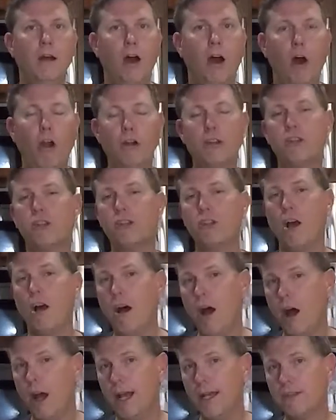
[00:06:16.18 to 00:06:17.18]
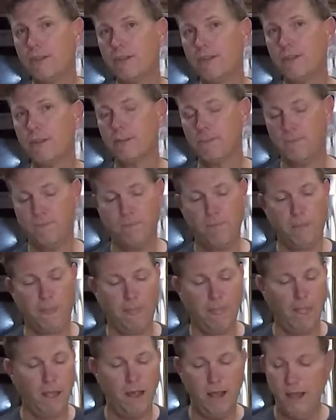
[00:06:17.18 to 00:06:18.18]
Our
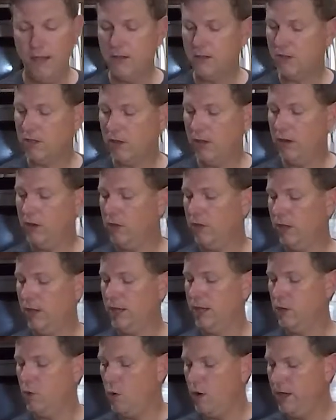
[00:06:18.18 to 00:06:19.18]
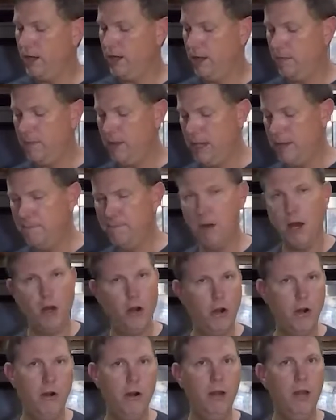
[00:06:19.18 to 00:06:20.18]
sauce is literally going to be
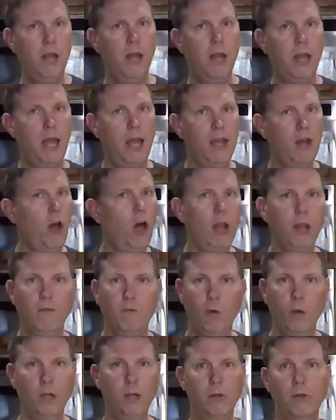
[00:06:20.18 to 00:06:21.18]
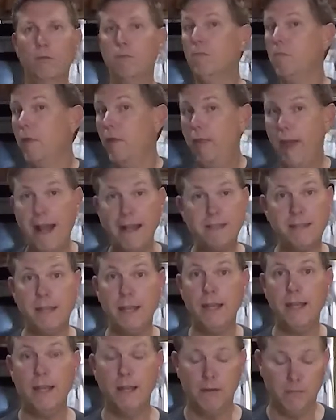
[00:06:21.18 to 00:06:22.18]
butter and olive oil. That's
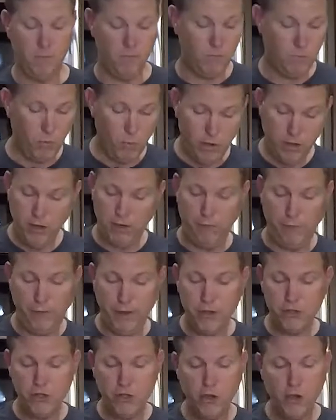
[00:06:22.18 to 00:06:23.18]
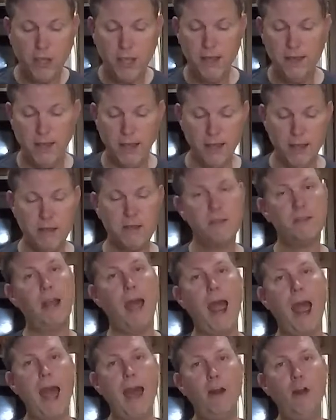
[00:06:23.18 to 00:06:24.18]
it. We're going to finish cooking
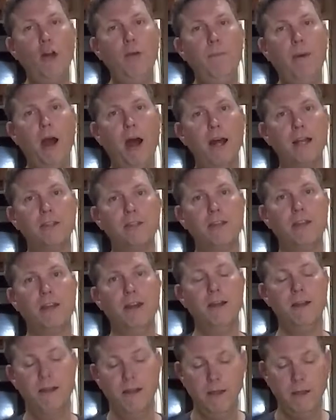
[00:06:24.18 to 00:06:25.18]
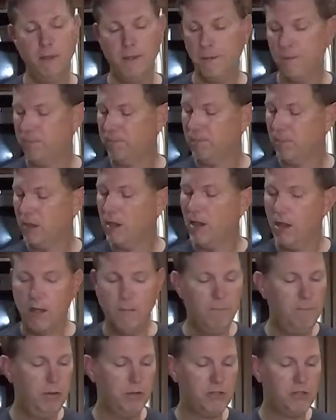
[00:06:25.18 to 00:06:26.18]
this, add our pasta,
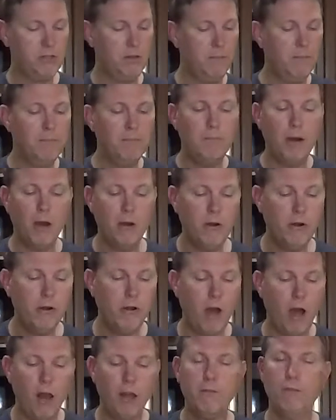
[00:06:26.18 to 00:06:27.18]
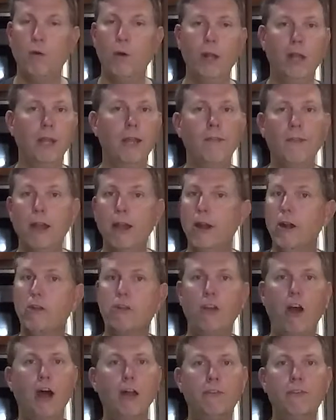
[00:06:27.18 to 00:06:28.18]
put some butter and olive oil in there,
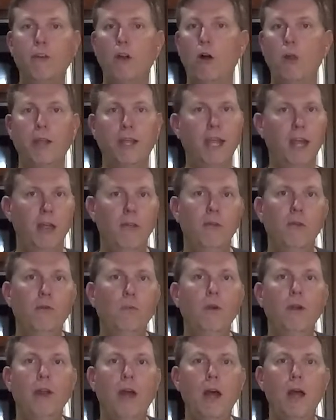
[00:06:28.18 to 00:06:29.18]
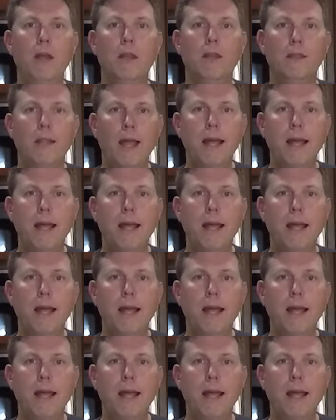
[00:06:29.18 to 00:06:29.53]
toss it all together, and we're done.